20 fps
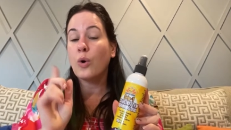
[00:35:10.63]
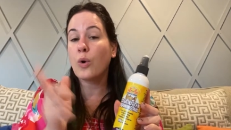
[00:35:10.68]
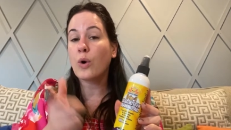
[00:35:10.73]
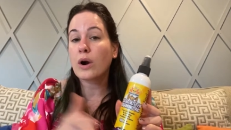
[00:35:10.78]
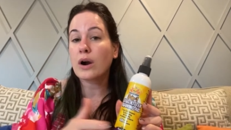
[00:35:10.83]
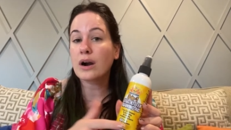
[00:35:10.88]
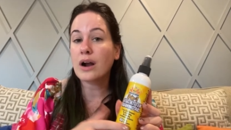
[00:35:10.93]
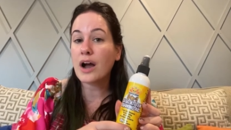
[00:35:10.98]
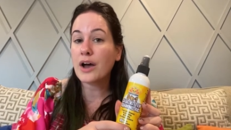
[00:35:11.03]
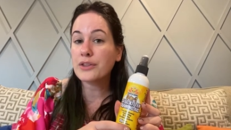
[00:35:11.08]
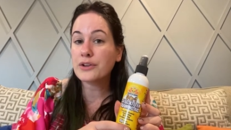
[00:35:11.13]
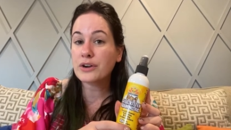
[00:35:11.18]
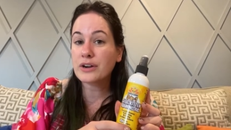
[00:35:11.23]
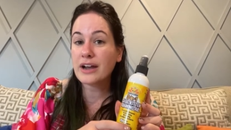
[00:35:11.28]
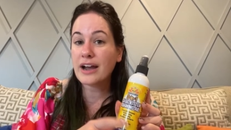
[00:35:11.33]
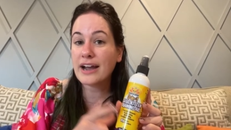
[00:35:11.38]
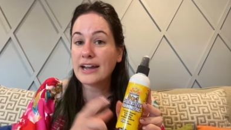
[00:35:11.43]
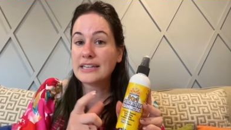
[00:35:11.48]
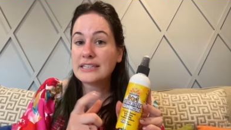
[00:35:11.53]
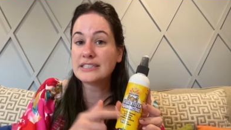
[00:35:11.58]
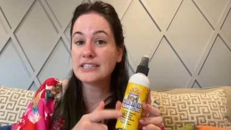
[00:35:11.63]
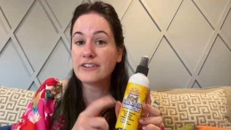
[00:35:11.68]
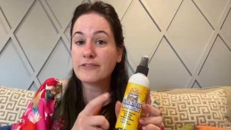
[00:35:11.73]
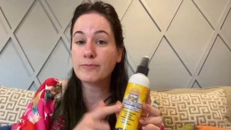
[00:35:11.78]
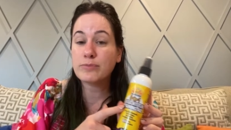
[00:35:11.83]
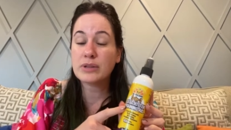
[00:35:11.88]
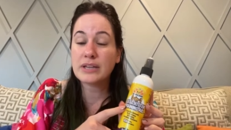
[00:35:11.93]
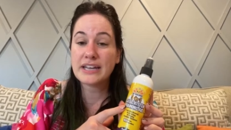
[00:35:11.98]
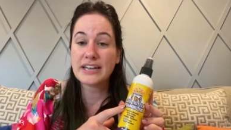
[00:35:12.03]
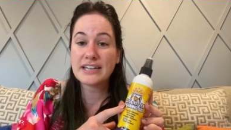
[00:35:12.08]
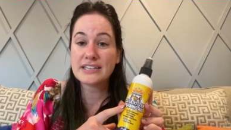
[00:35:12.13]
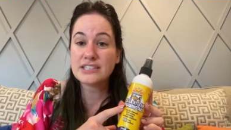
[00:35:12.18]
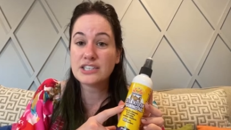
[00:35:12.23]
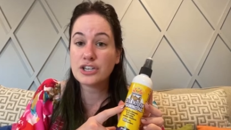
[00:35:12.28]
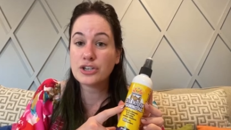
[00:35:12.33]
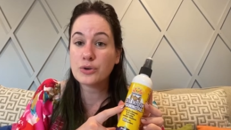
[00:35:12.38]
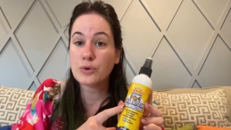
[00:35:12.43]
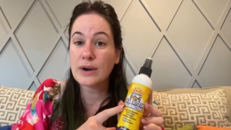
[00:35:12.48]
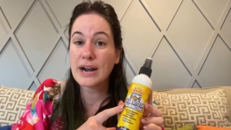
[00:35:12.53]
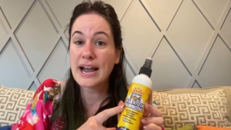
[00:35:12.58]
or other kinds of
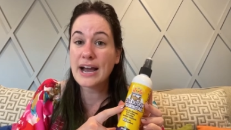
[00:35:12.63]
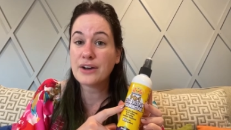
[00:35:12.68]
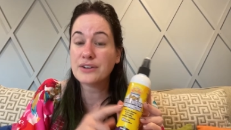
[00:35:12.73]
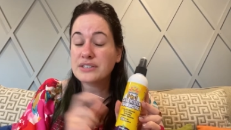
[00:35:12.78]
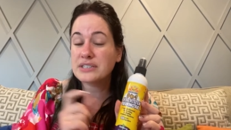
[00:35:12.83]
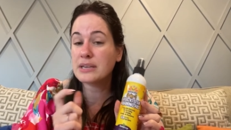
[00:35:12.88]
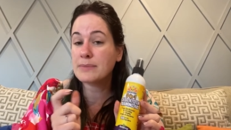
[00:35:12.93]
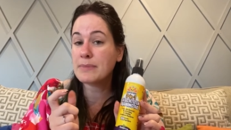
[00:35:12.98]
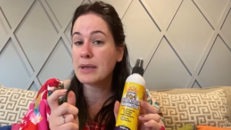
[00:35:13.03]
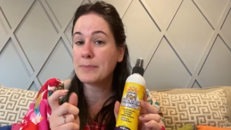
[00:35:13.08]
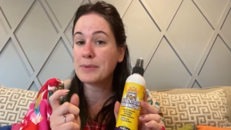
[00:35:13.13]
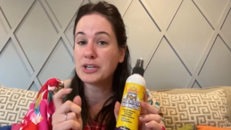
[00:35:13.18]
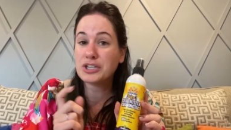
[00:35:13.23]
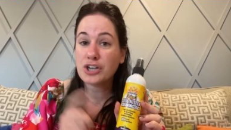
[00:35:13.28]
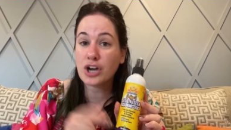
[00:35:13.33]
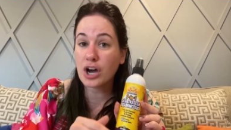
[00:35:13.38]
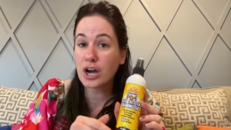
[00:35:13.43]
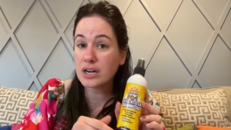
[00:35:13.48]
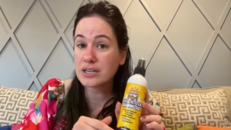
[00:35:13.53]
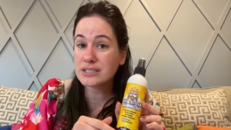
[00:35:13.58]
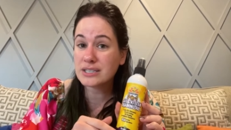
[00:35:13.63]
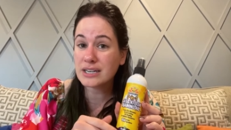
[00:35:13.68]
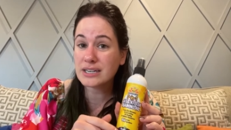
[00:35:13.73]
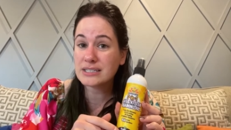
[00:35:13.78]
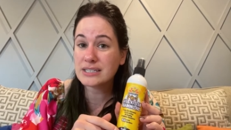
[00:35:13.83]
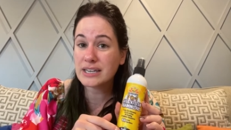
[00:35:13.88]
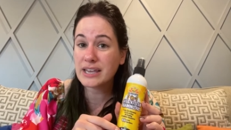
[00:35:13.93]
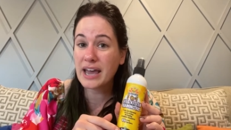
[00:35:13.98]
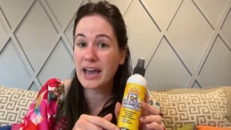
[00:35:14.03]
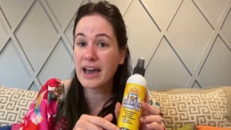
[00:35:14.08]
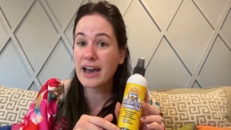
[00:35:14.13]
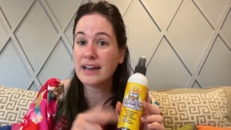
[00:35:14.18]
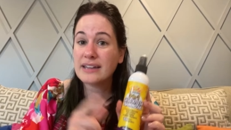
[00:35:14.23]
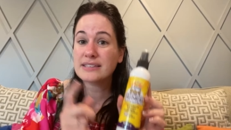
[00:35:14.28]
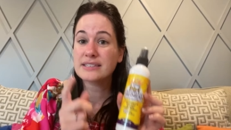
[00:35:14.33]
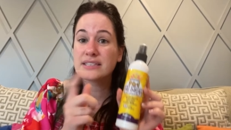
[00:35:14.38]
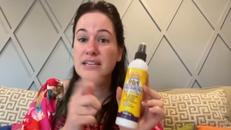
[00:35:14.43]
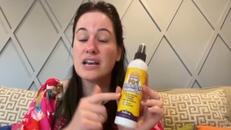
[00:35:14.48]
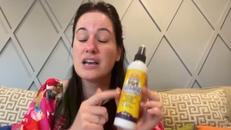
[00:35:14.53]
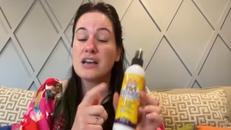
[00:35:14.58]
plants in your house that may be toxic to
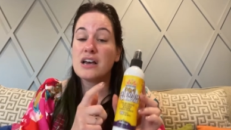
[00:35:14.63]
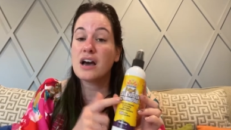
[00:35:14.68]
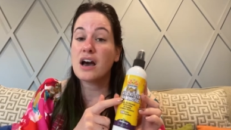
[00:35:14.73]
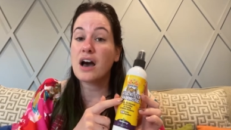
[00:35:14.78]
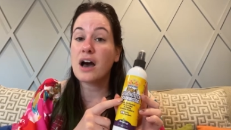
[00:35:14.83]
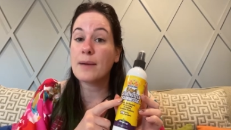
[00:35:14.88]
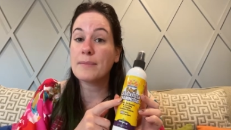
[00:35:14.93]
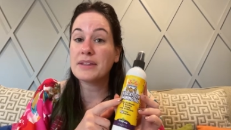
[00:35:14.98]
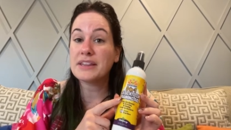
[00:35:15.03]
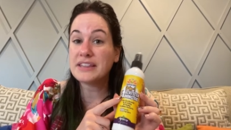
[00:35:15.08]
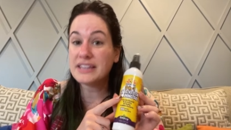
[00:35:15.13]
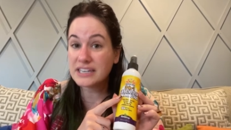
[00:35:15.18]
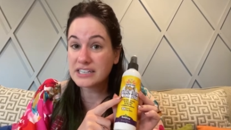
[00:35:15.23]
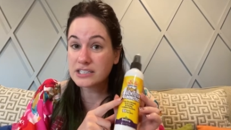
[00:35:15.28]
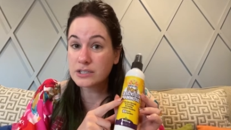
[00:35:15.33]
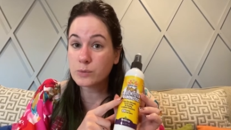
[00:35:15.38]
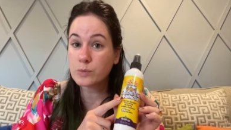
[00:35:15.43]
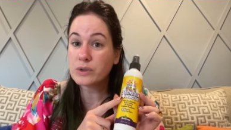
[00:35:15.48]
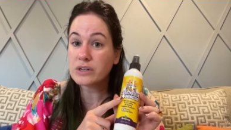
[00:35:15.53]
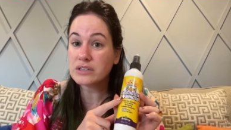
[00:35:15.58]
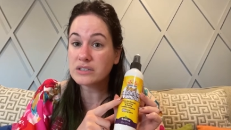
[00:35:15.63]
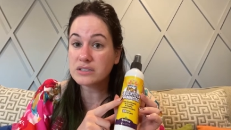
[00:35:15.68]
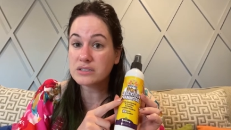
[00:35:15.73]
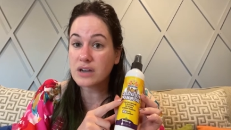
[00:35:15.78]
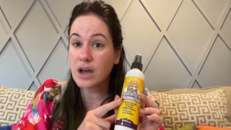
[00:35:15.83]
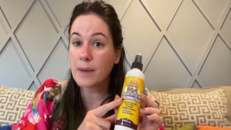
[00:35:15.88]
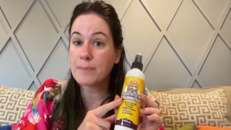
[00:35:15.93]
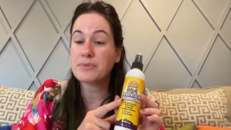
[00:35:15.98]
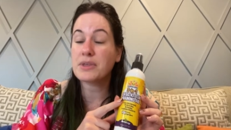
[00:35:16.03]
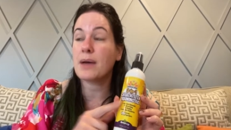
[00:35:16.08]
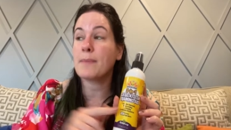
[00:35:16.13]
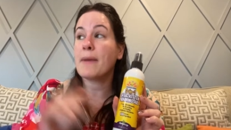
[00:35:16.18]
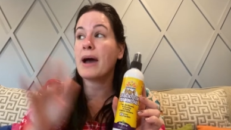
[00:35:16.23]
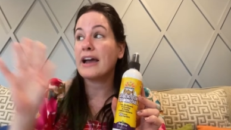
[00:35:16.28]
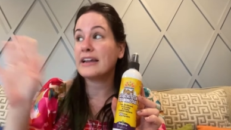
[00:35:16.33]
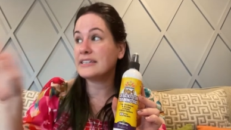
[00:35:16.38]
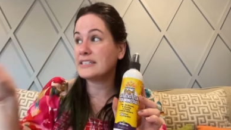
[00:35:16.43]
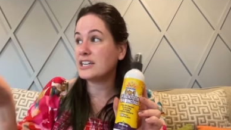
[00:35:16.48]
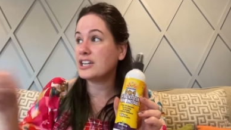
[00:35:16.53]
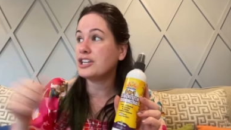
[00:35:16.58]
cats, um, this will stop them.
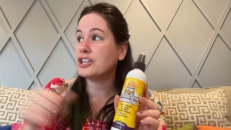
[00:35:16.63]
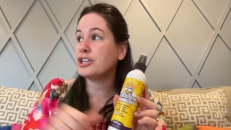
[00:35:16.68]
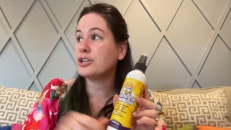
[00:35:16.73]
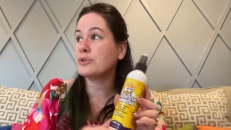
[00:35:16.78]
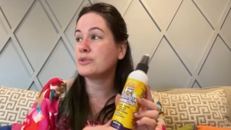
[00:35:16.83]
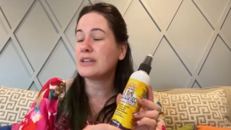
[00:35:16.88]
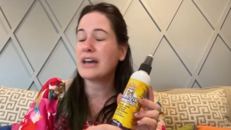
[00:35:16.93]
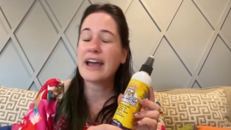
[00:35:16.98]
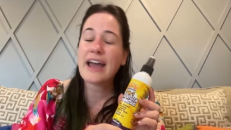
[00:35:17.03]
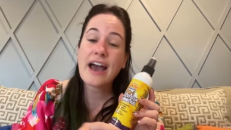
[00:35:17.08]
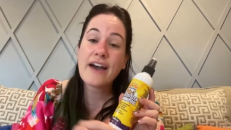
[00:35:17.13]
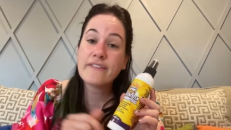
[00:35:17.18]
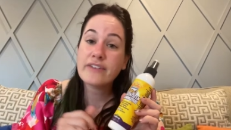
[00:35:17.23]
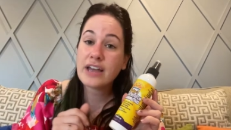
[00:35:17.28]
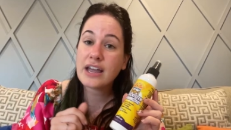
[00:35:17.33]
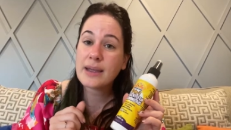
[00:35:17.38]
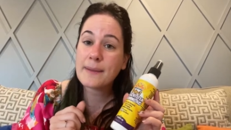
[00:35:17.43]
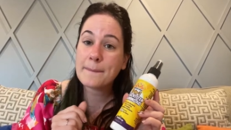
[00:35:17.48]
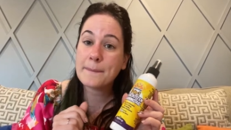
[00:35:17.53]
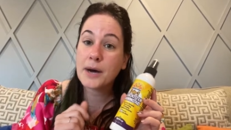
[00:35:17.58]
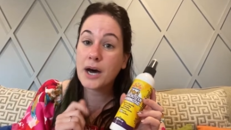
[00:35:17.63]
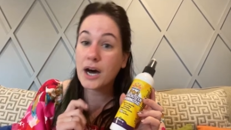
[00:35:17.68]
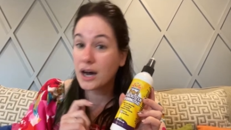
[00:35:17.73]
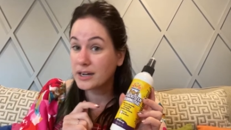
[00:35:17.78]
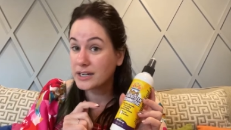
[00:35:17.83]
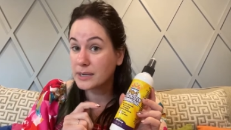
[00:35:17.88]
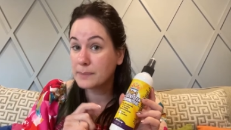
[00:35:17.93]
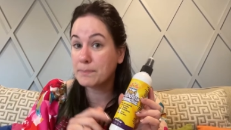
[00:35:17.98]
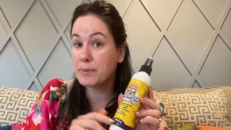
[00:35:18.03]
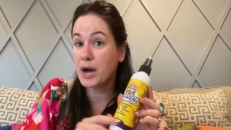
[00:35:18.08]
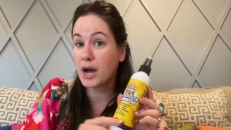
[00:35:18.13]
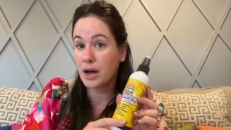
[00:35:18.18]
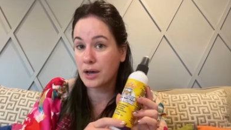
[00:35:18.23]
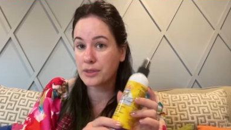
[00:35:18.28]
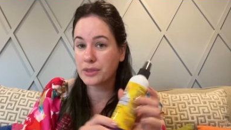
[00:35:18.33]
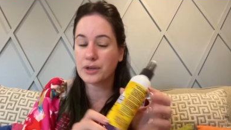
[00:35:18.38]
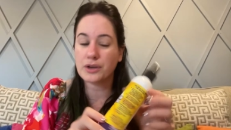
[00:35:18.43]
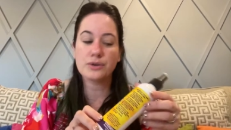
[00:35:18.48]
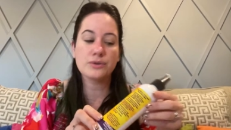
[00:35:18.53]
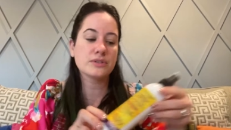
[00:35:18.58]
I did use, I have a potted
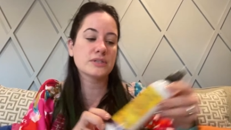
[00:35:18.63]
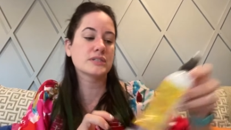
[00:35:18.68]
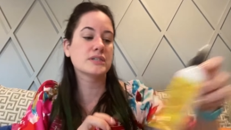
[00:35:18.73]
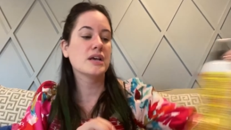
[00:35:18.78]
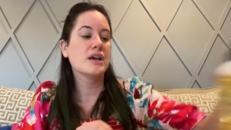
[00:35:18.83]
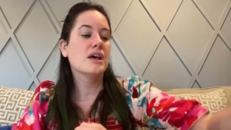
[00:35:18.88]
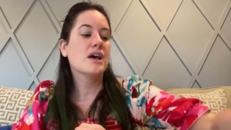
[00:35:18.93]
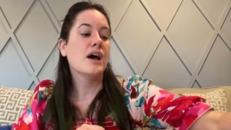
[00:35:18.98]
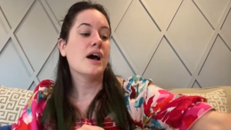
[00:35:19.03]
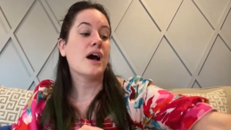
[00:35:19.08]
pothos,